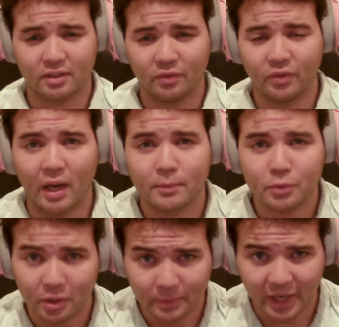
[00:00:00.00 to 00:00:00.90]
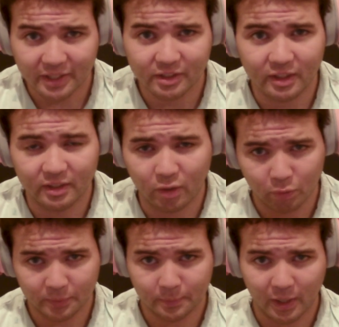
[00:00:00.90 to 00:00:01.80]
The vibes were immaculate.
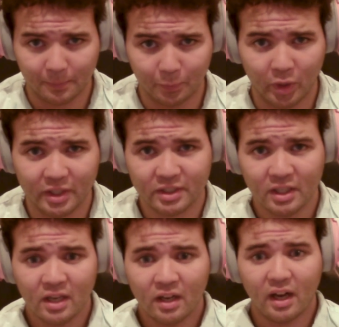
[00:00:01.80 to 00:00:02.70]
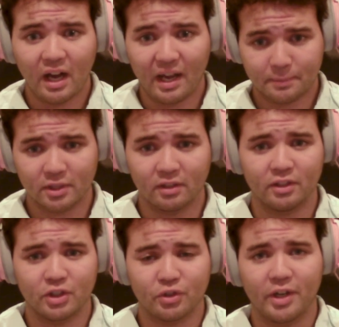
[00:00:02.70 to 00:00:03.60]
Only problem was, I
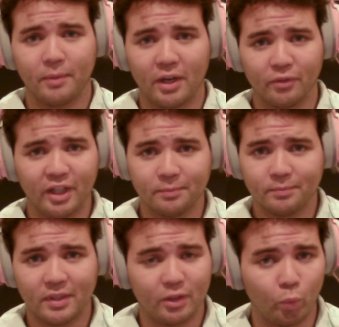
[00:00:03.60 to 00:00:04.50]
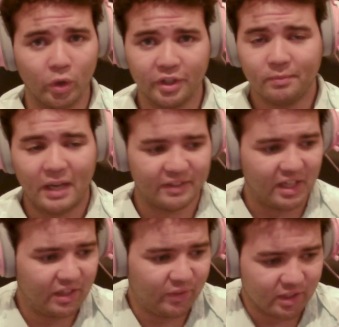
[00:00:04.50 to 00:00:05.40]
absolutely shredded my rail. The wood at
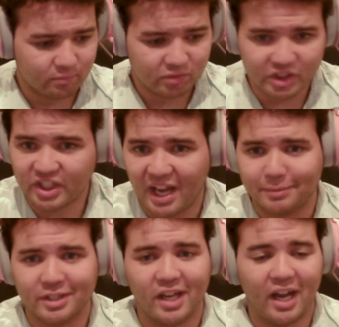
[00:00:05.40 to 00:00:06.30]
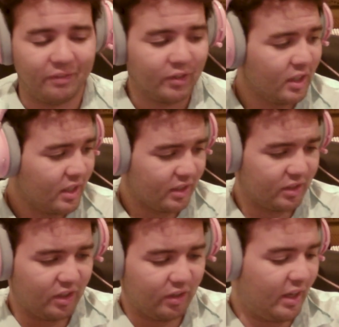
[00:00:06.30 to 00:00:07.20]
the end of it snapped in half.
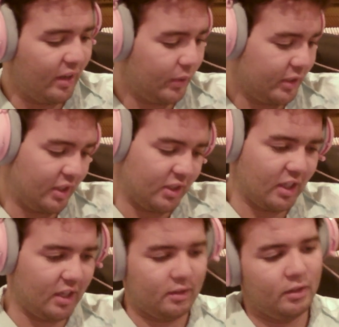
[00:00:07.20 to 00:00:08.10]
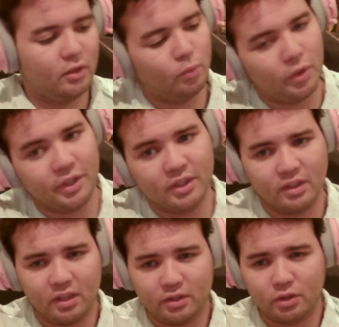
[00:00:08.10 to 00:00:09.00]
You know, it was this, like, little
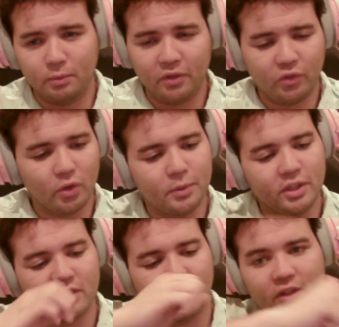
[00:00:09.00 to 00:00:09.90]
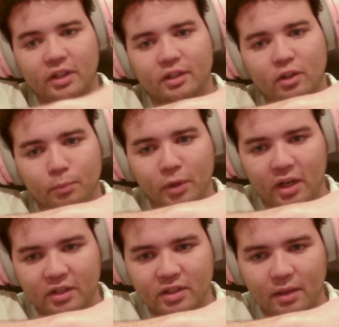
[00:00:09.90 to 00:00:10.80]
wooden, like, 2x4 piece, and then, like, a little
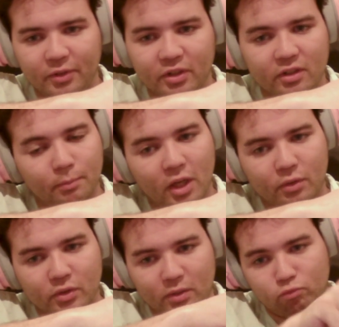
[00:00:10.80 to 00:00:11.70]
block on top of it, and the block was,